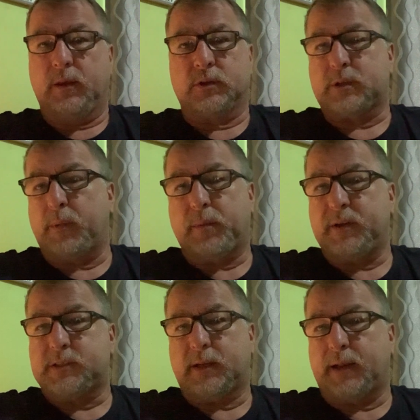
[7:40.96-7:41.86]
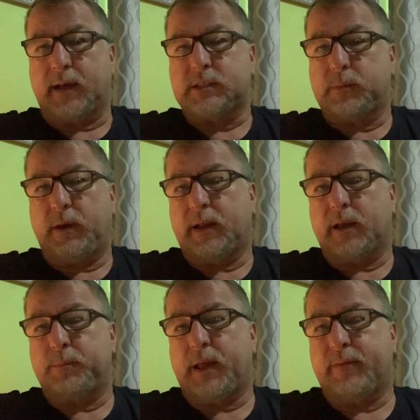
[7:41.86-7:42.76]
somebody could be sitting next to me, and I
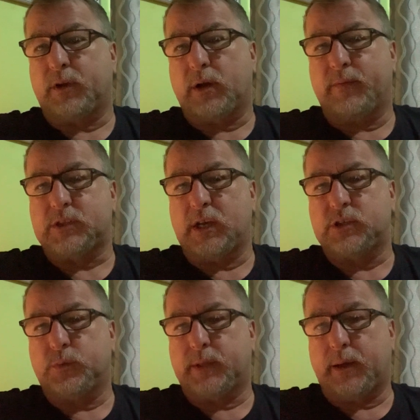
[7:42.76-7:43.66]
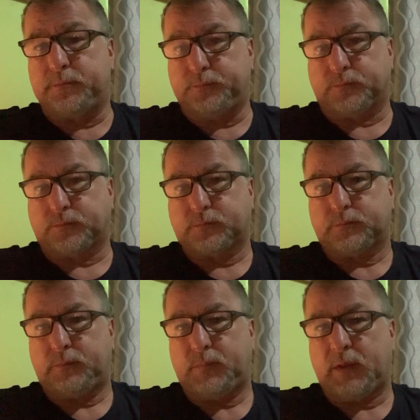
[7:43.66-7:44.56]
could be having a conversation with them,
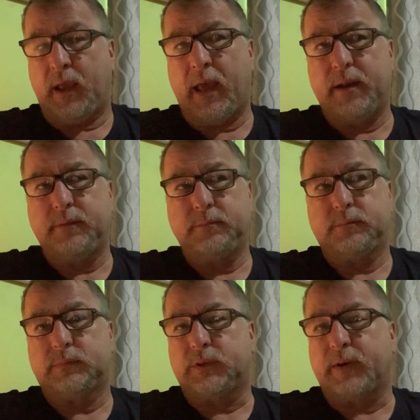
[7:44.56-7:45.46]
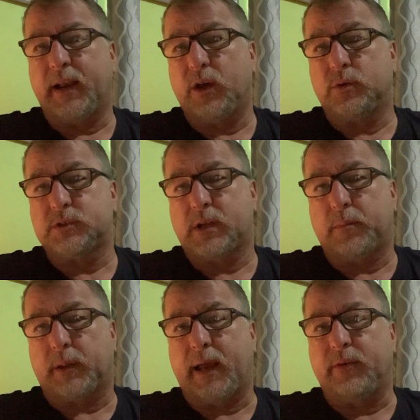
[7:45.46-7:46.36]
and the radio is
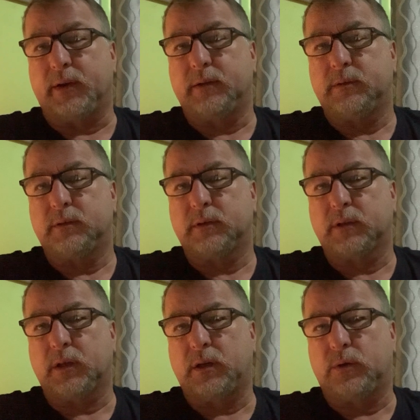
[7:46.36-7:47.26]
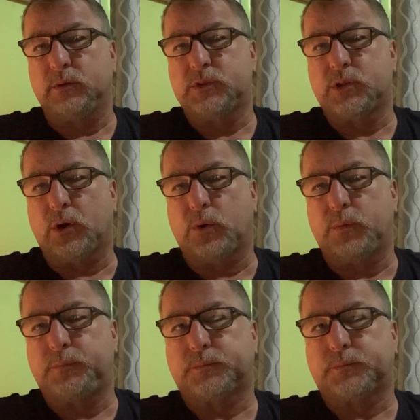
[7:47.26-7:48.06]
not blaring, so